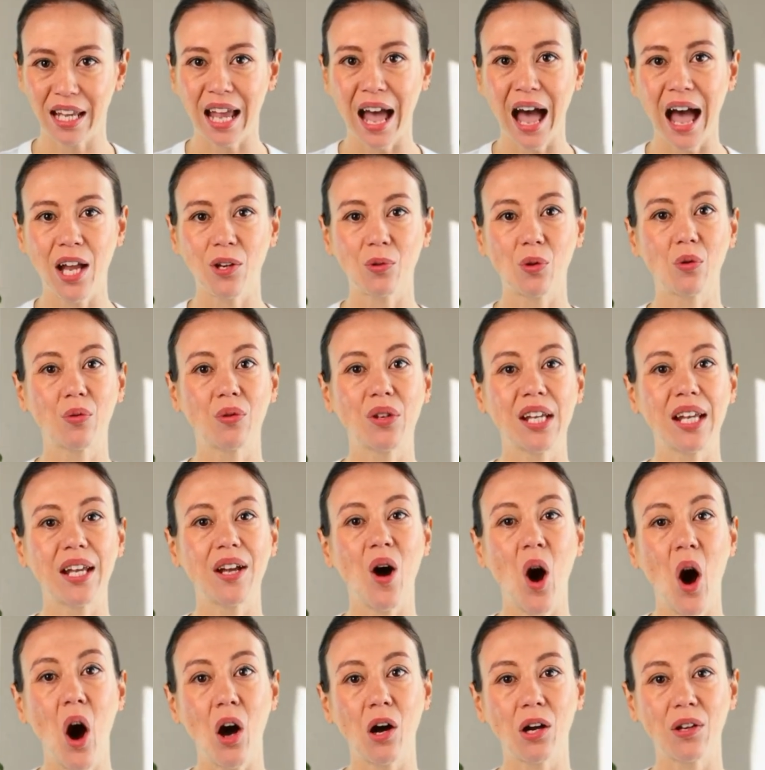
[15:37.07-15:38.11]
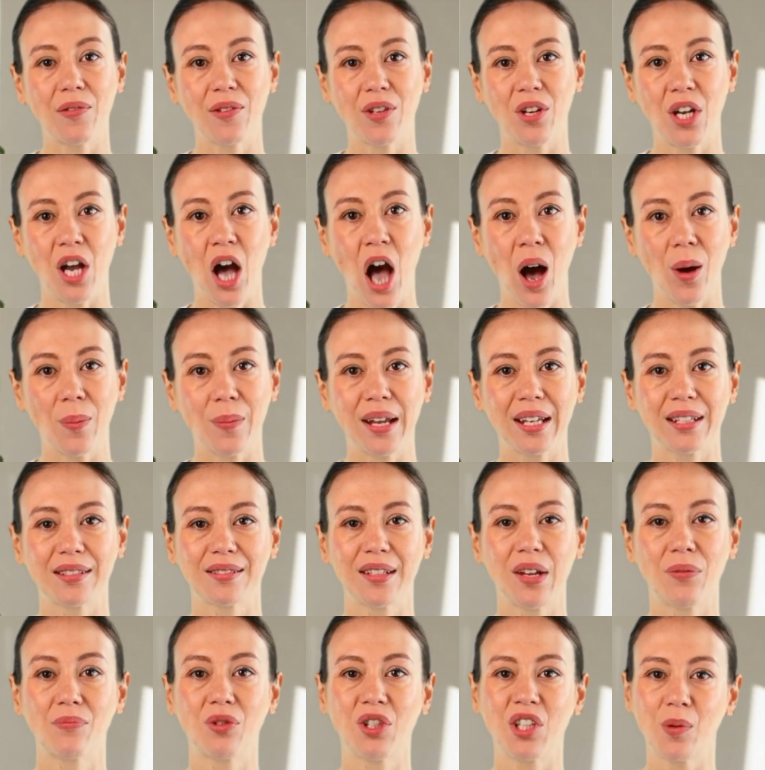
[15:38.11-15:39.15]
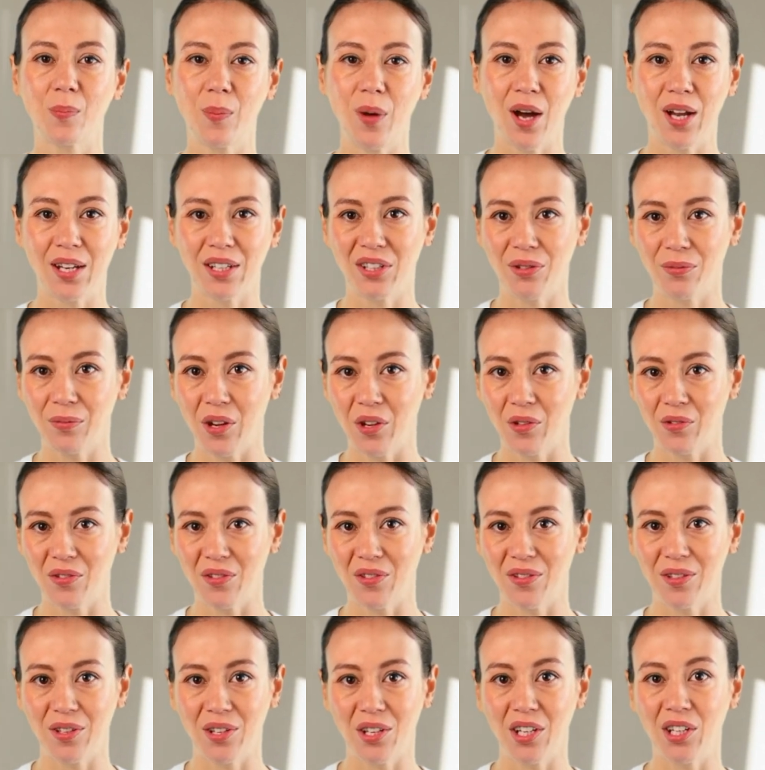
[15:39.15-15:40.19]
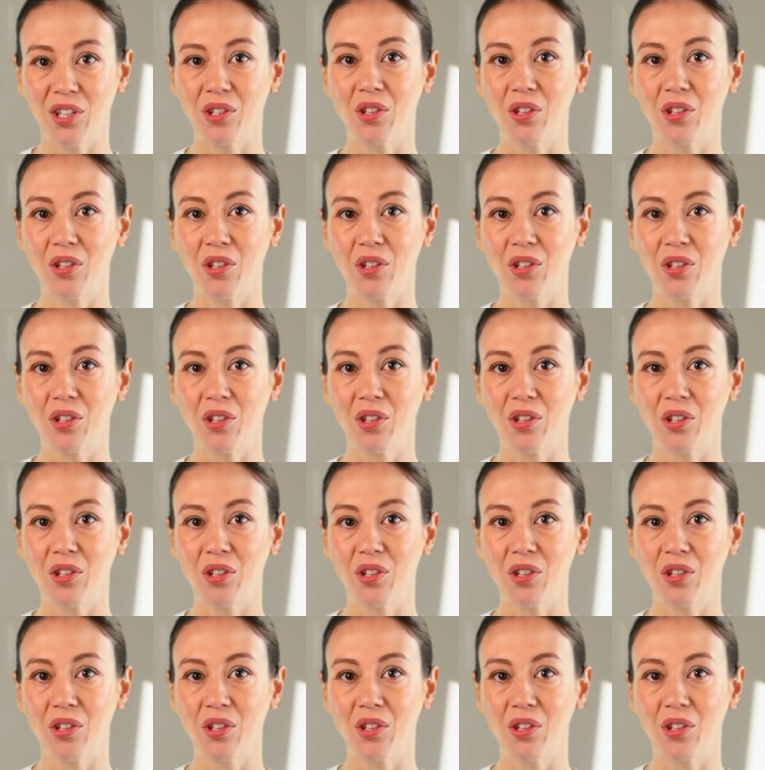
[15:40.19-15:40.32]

I will read all of your comments and respond to most.